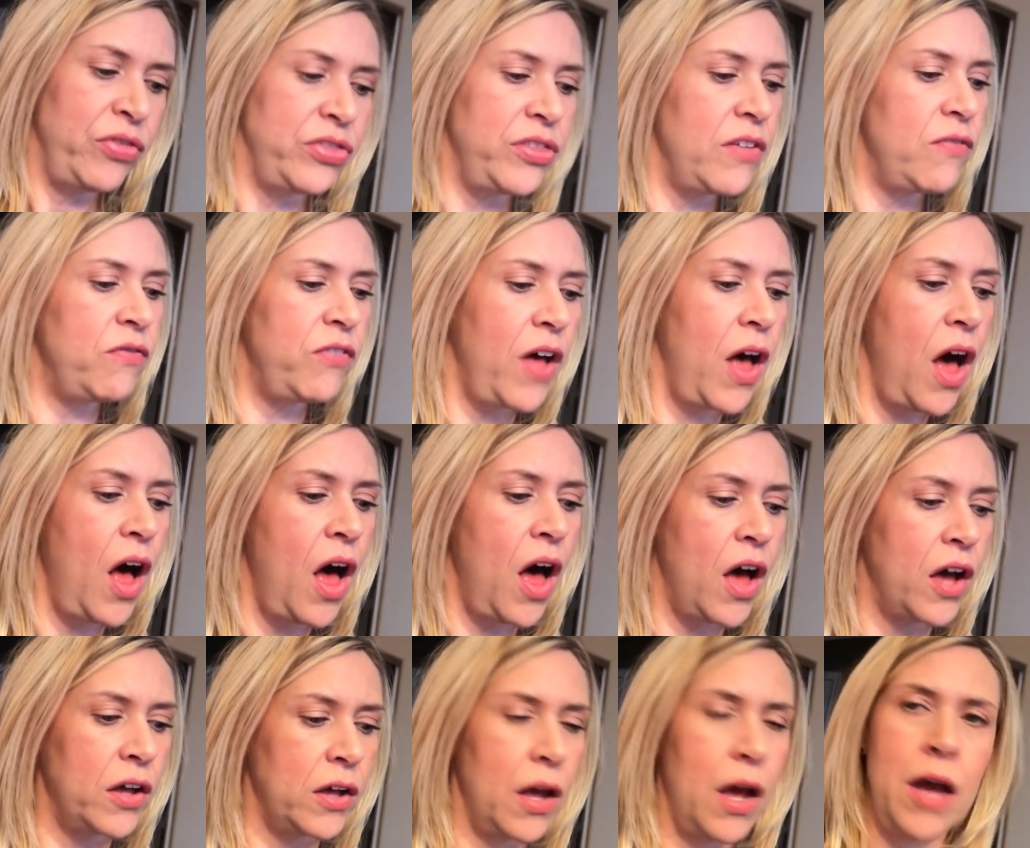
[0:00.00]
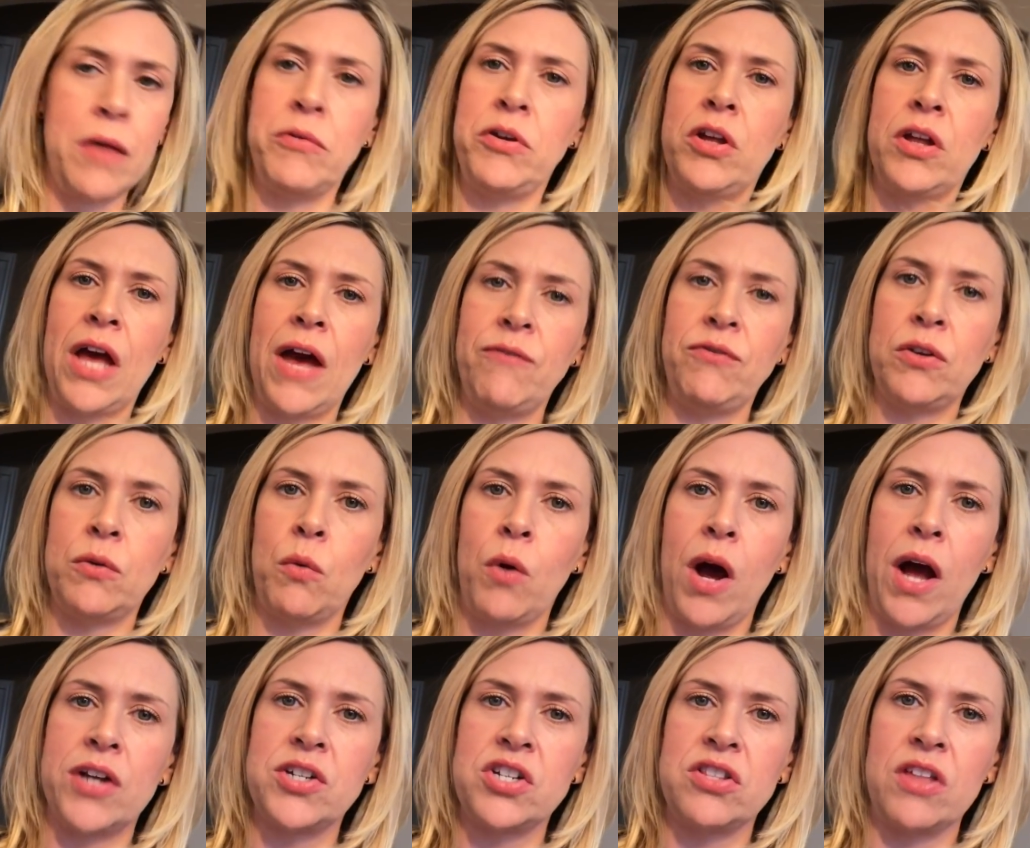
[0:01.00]
the vlog. I mean, you'll have to
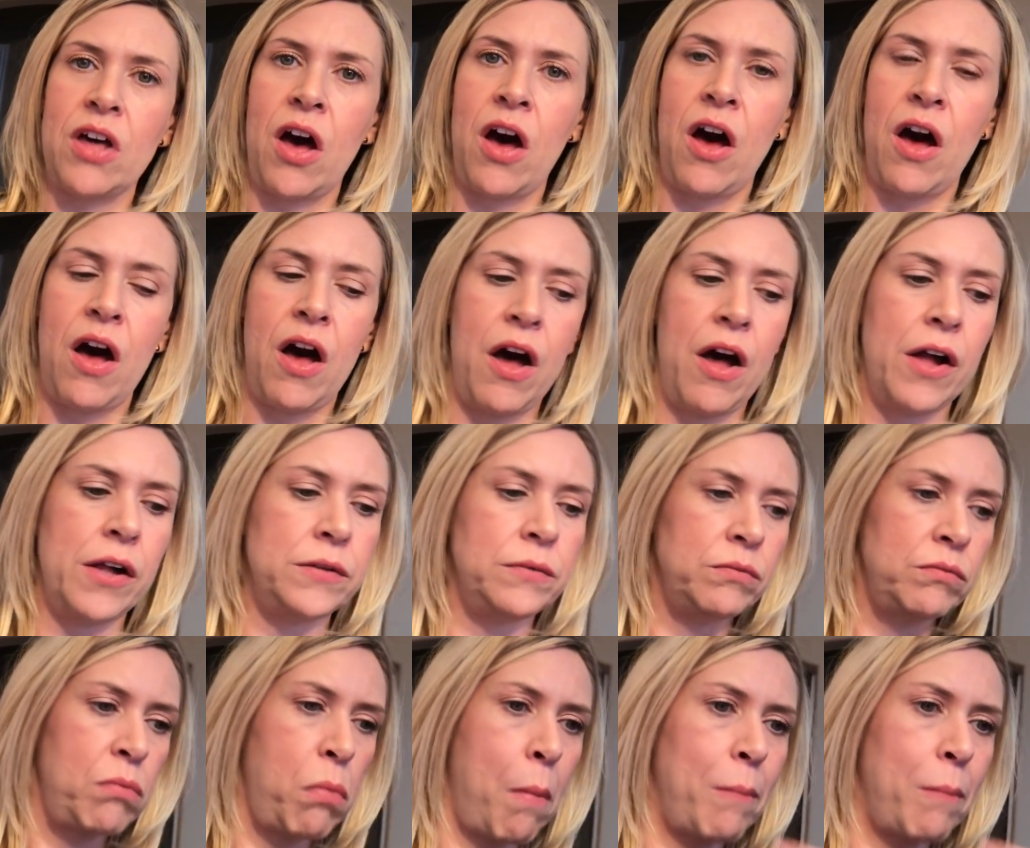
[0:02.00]
watch the haul.